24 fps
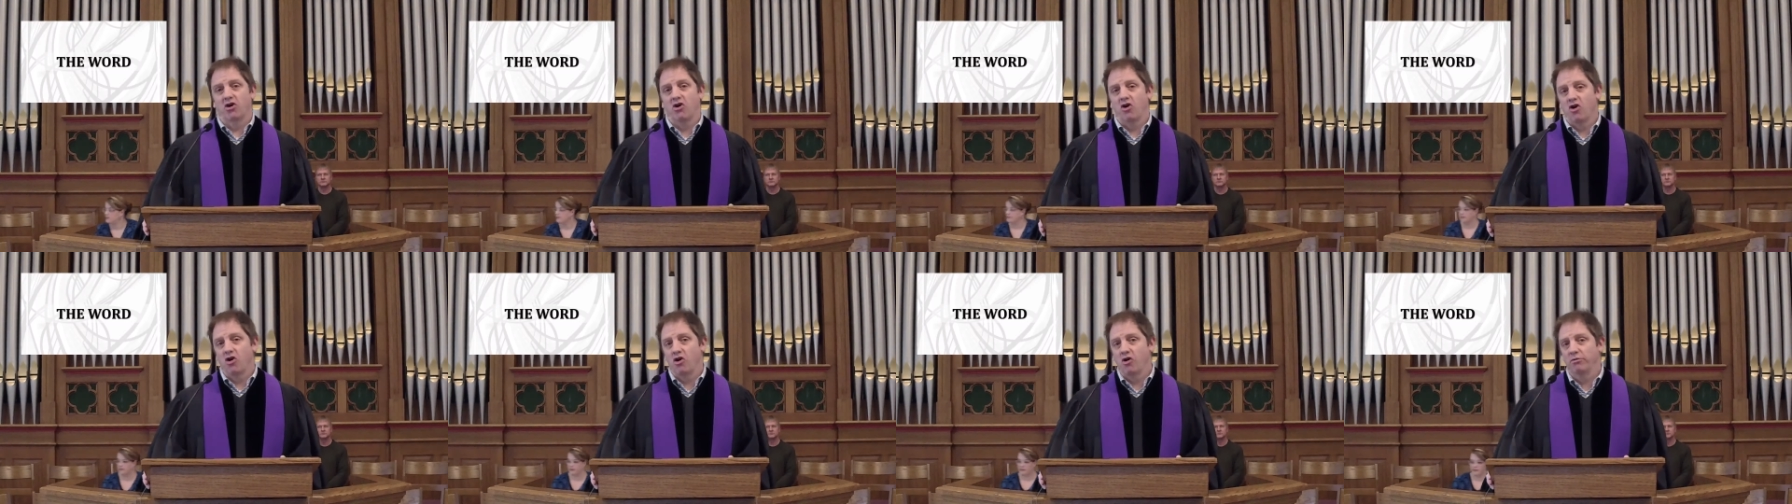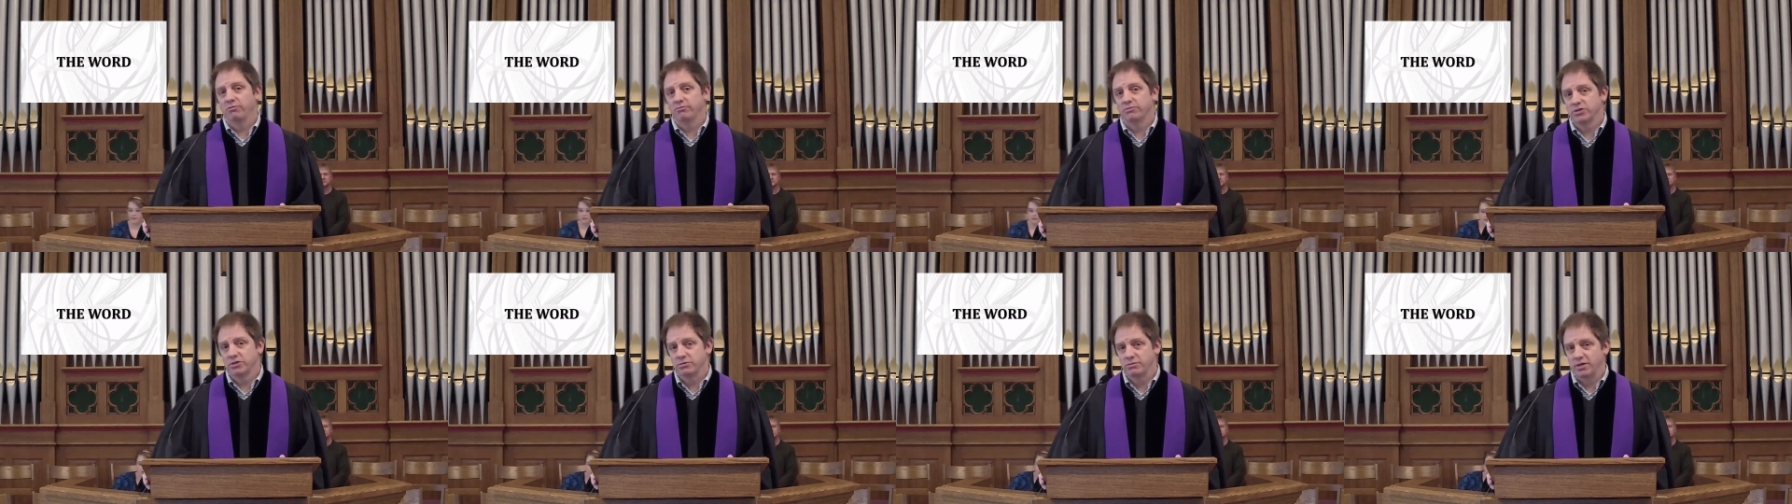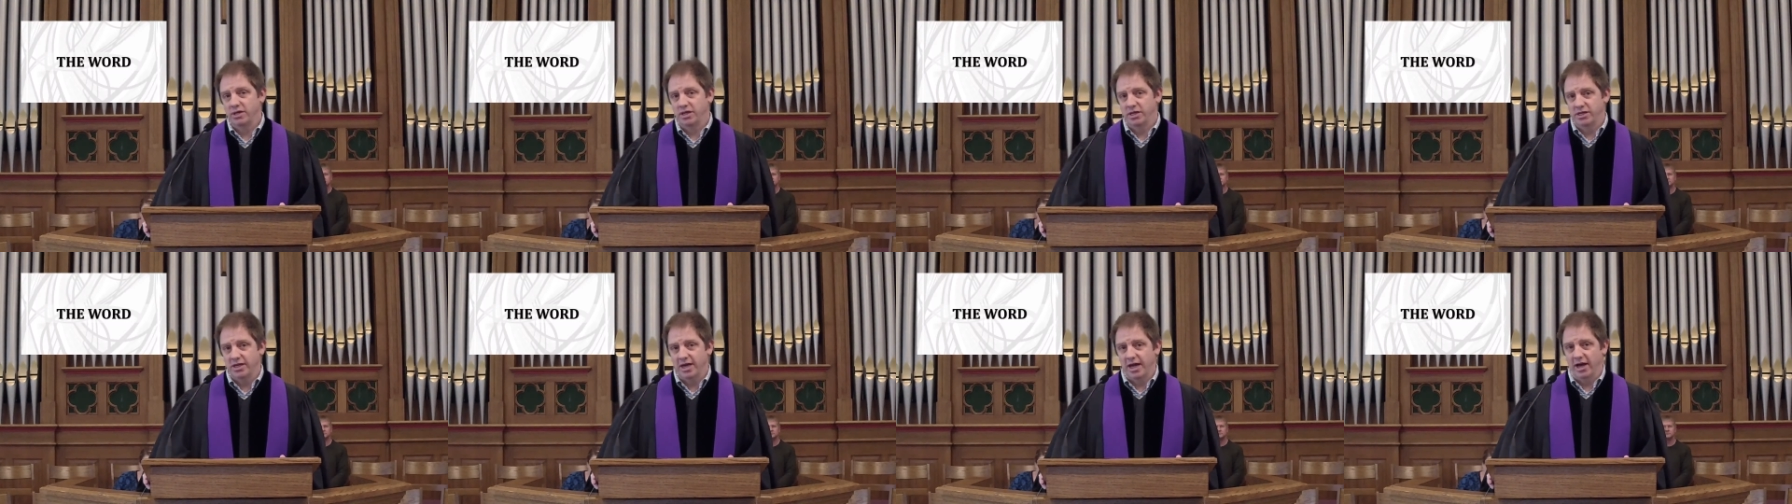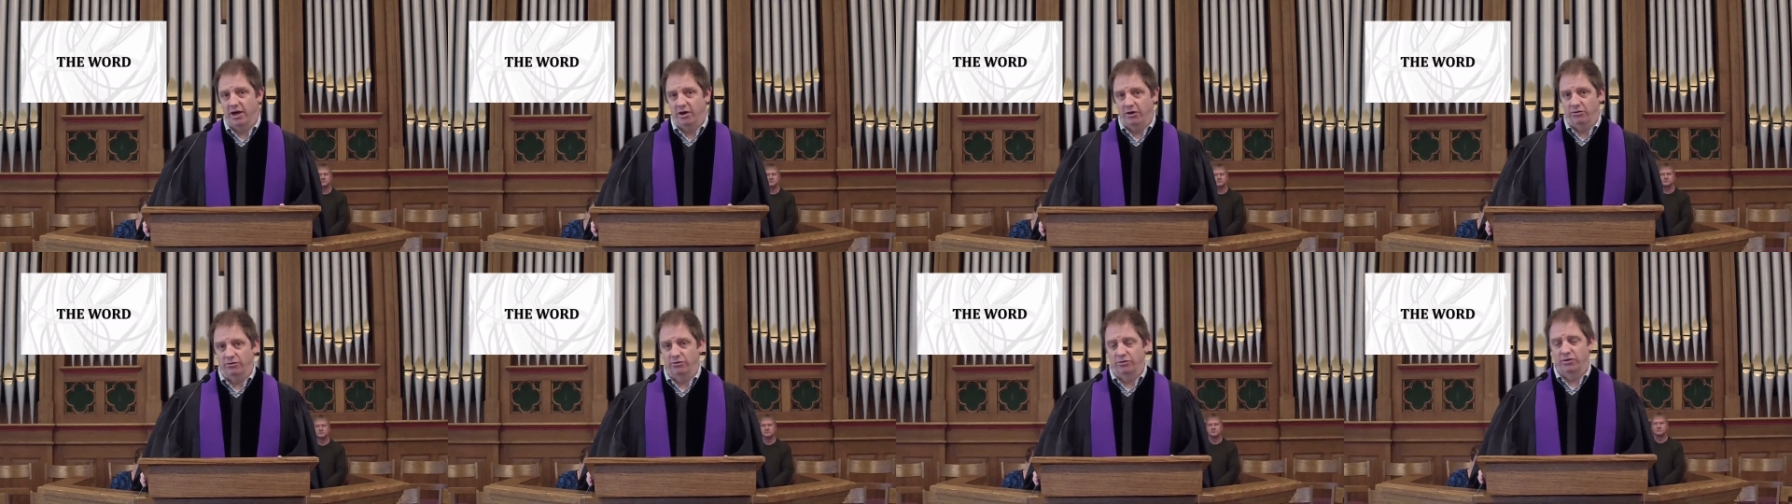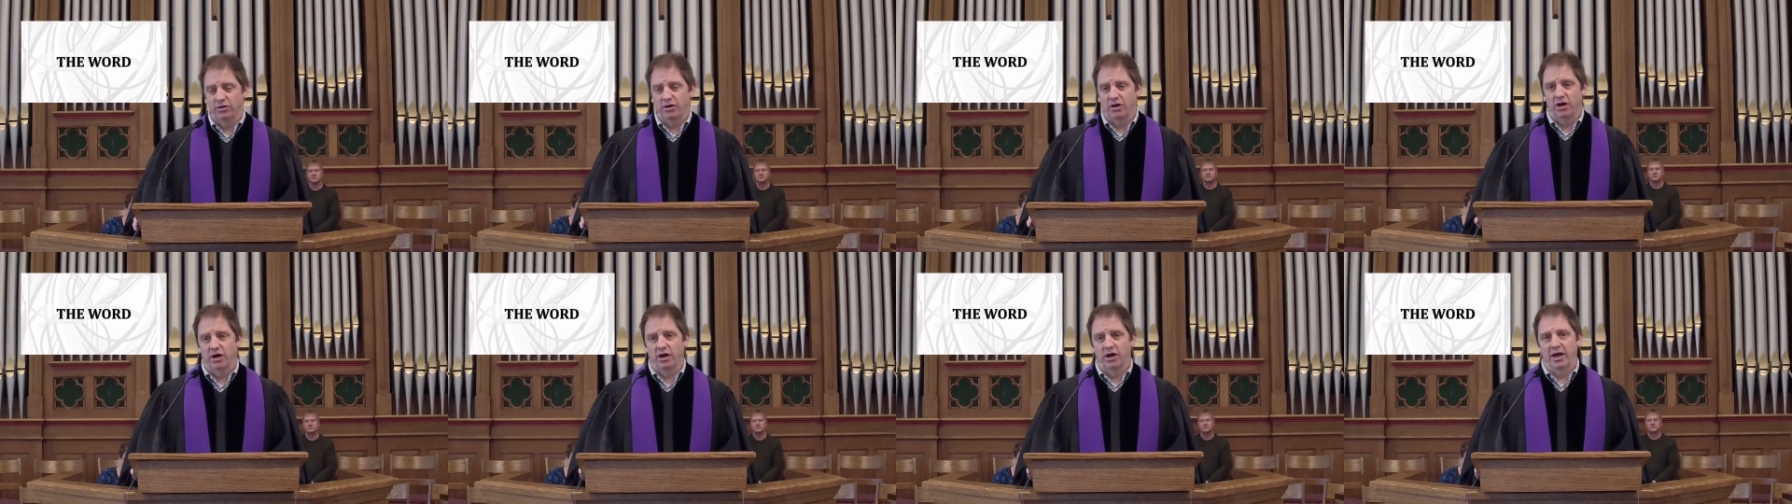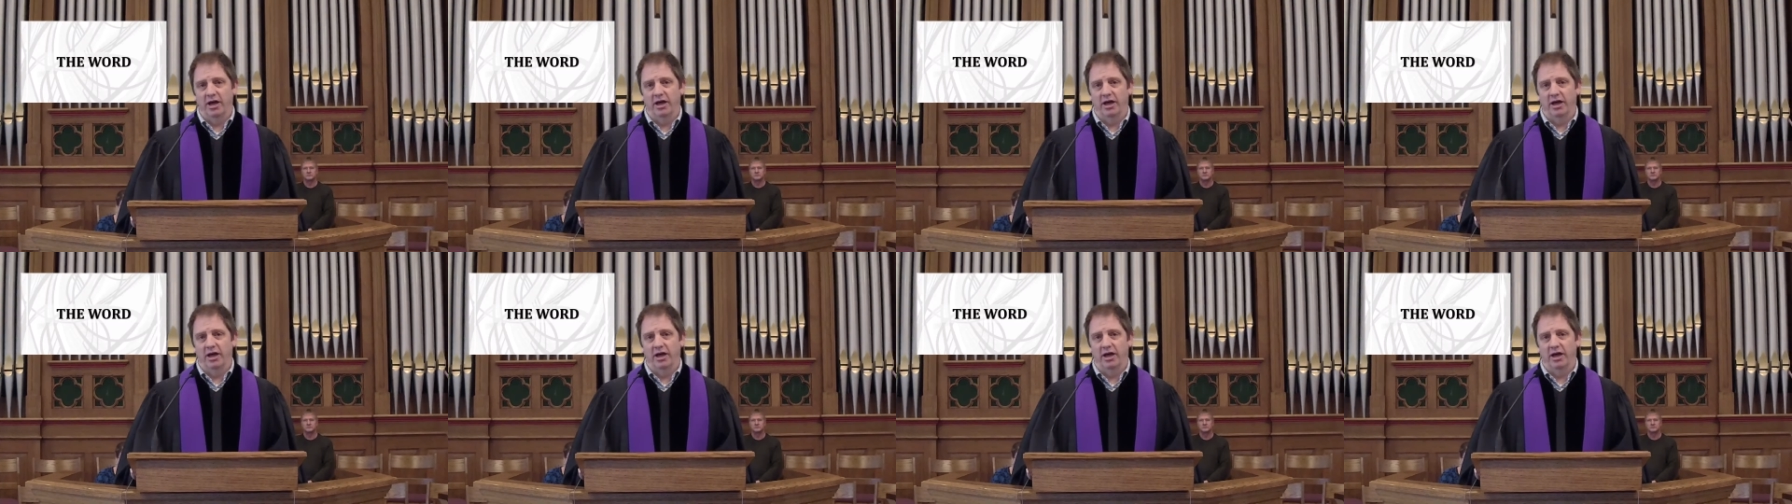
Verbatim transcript: calms me down uh,